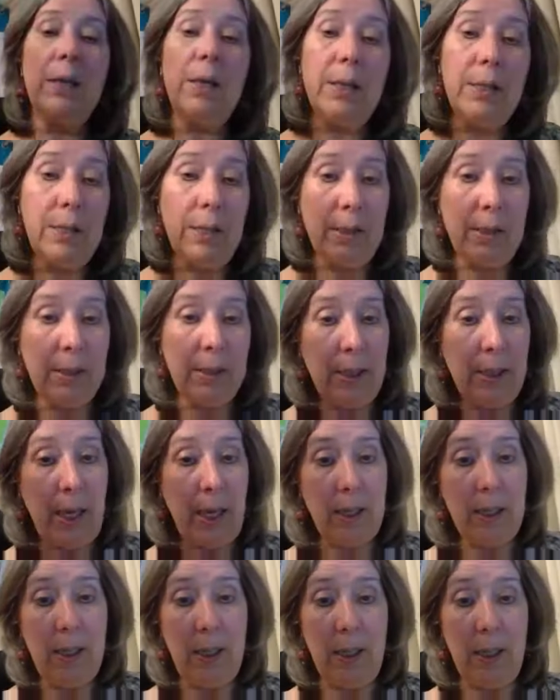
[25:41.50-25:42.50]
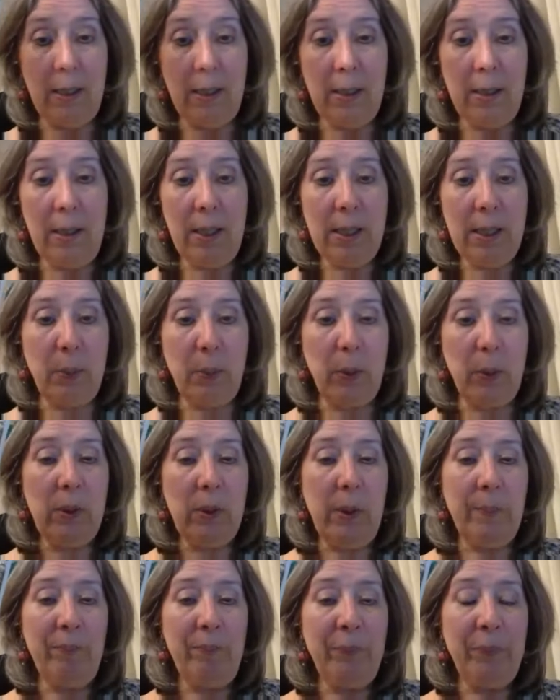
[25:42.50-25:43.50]
and I did today in this
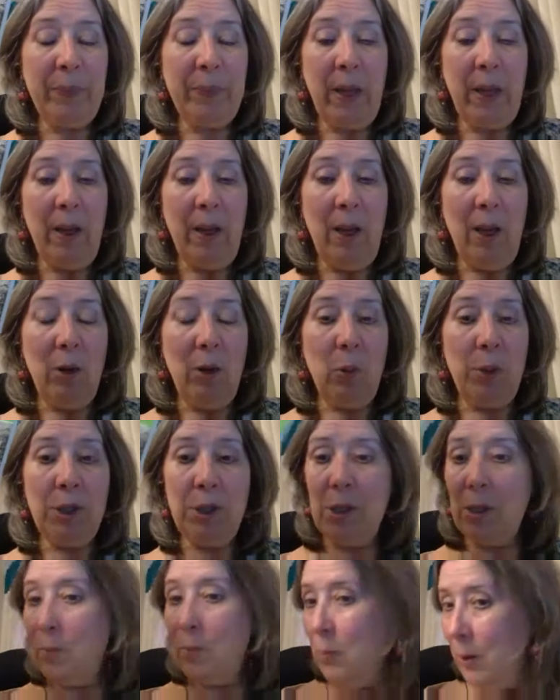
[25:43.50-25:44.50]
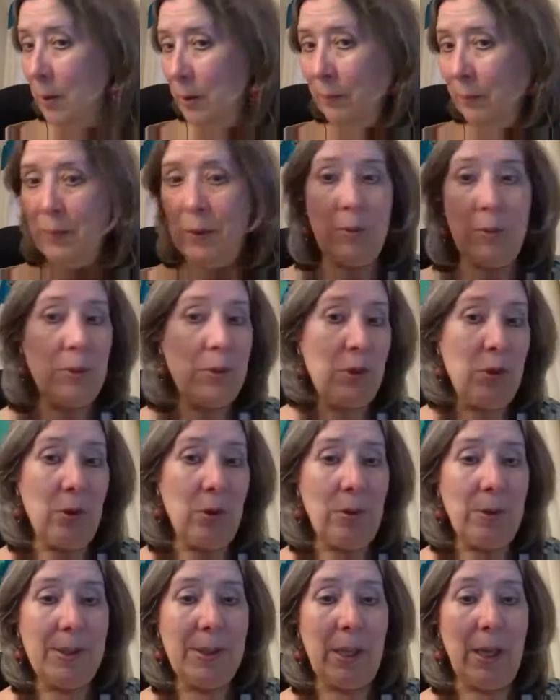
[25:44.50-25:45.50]
book, which is one of those
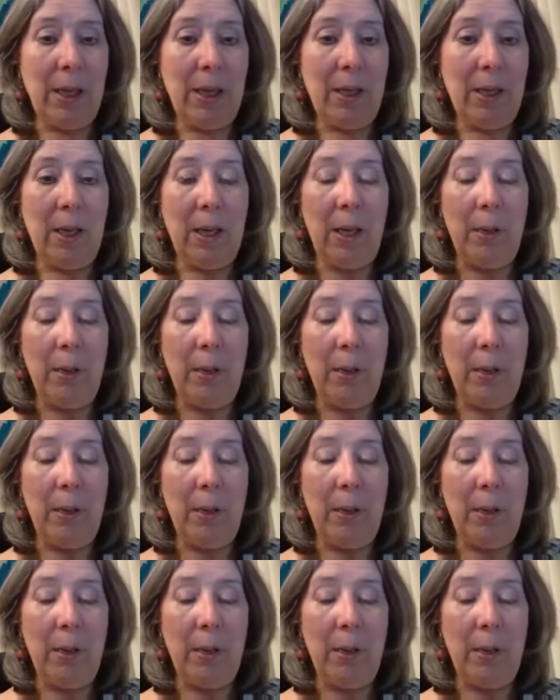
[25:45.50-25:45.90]
journals I